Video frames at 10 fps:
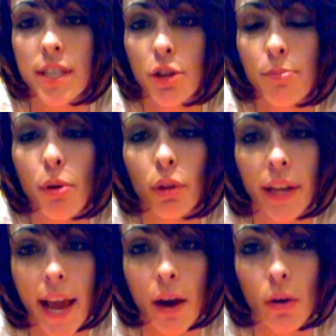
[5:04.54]
is that you pull
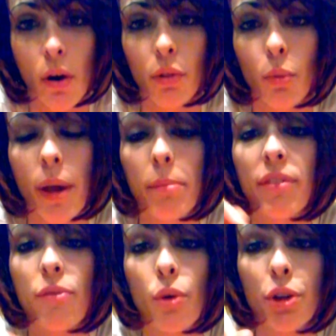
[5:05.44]
it out all the way
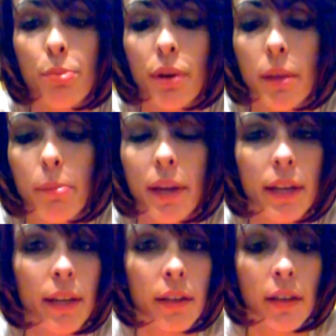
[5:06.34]
before you put the
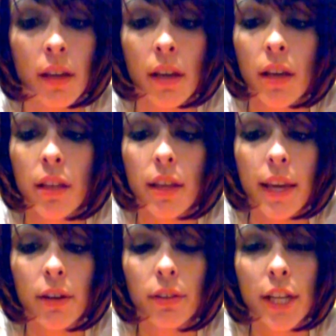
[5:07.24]
pin in.
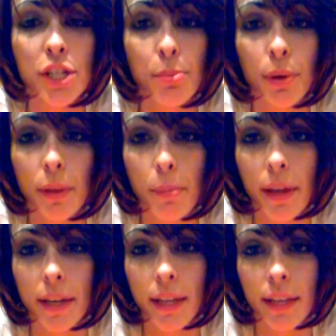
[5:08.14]
It'll let you put the
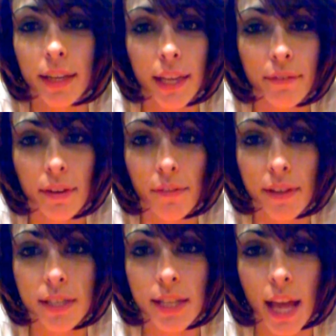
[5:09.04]
pin in even if
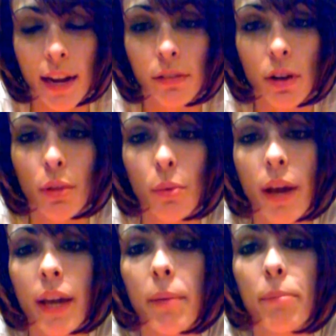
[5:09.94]
it's not out all the
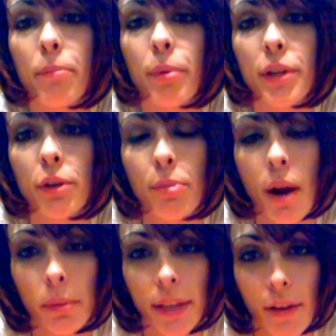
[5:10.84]
way, but you'll
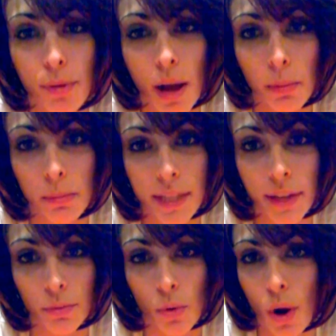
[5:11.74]
probably have problems
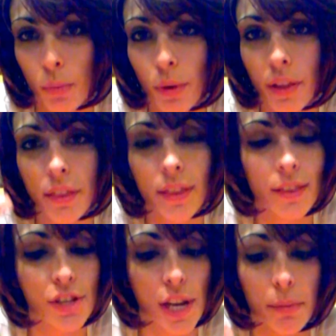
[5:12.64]
later on with
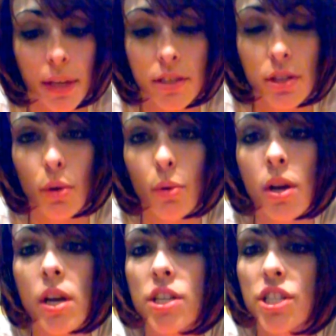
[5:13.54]
jamming. So
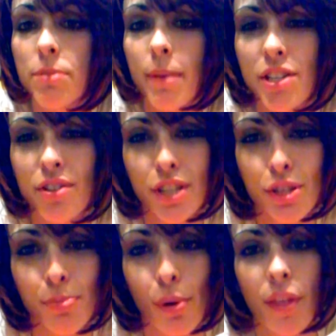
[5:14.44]
just make sure
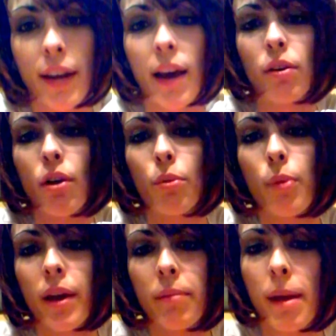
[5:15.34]
that you pull that out all the
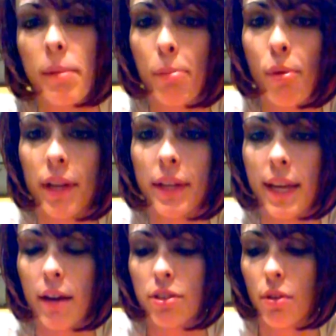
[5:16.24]
way. Maybe point it
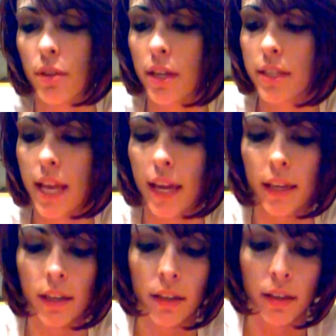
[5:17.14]
down so that it's
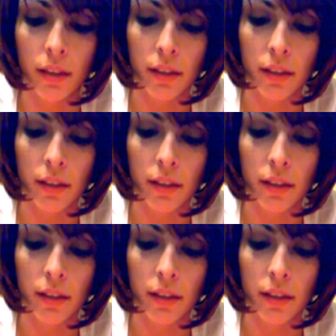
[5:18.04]
hanging.